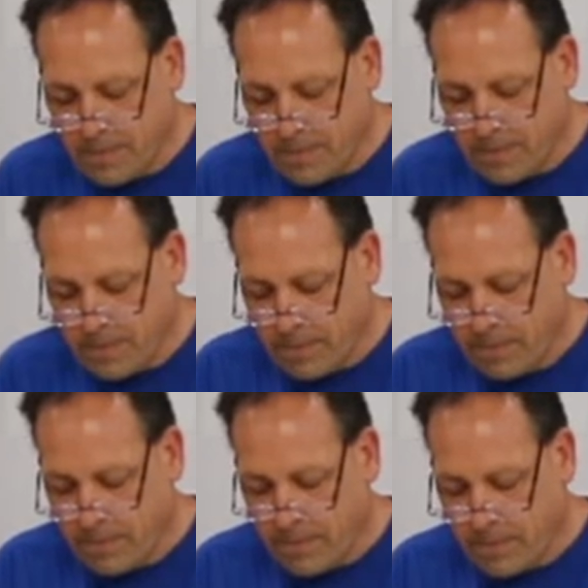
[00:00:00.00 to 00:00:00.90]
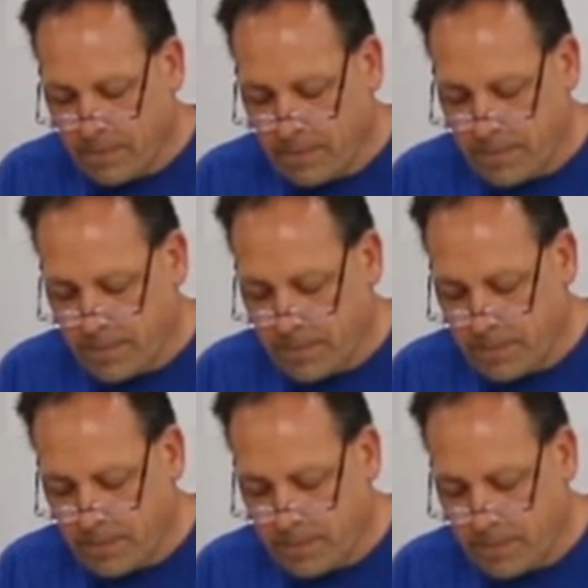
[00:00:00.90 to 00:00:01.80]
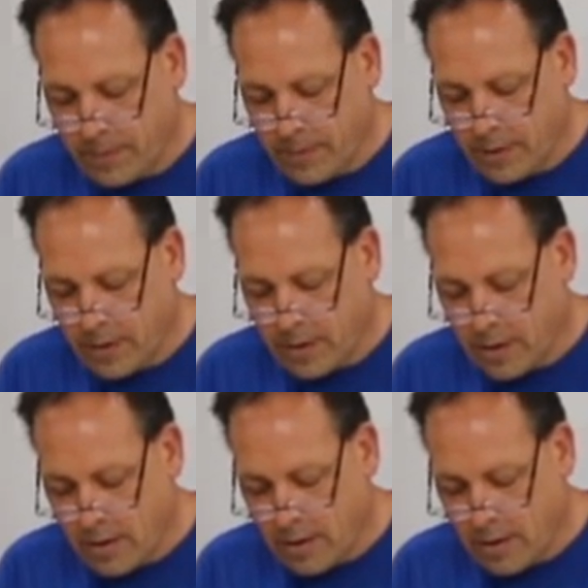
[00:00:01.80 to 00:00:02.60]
Nobody speaks.